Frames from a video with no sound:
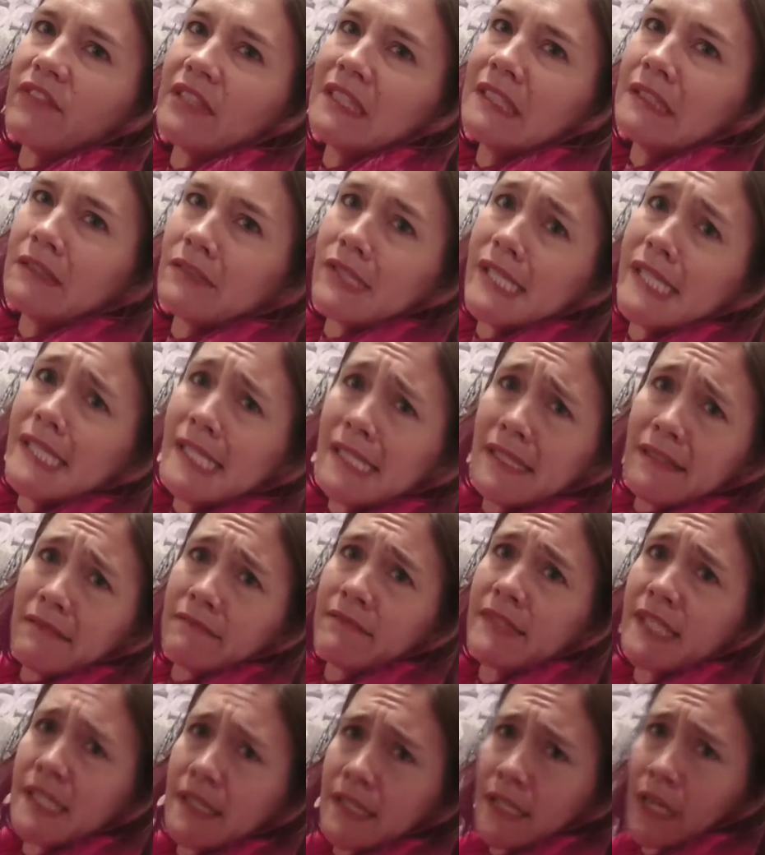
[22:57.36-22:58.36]
a little
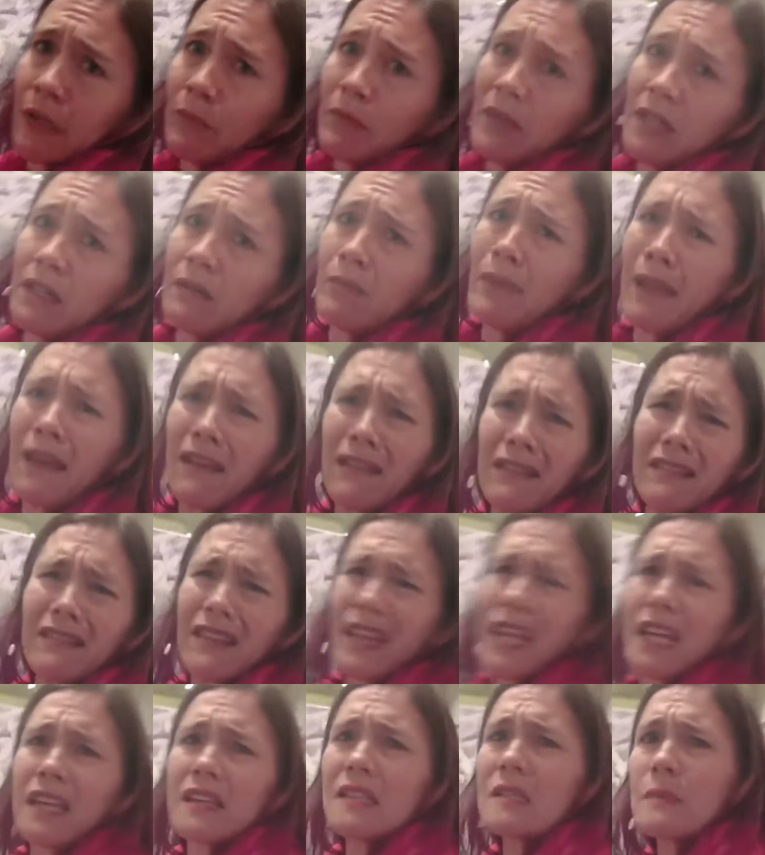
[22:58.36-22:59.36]
statement about
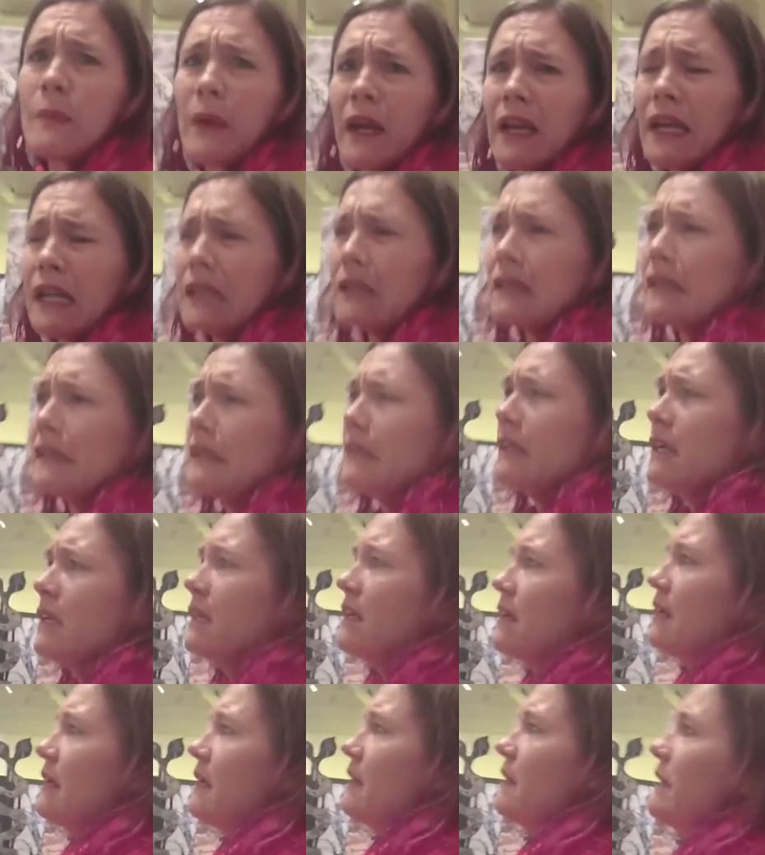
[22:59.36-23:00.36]
things, but it,
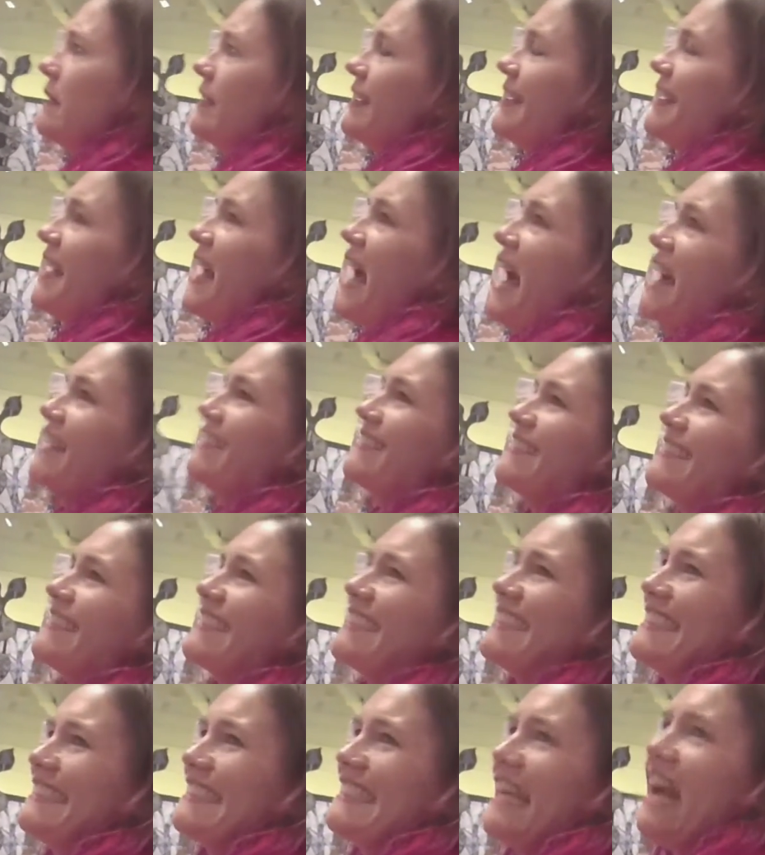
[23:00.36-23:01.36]

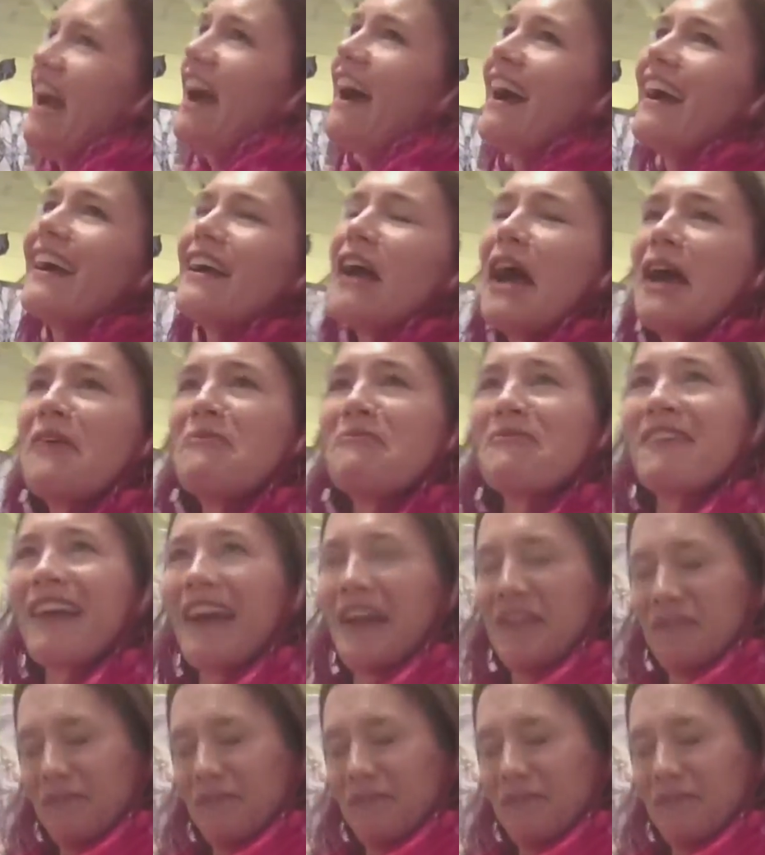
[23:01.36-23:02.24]
uh, I, I kind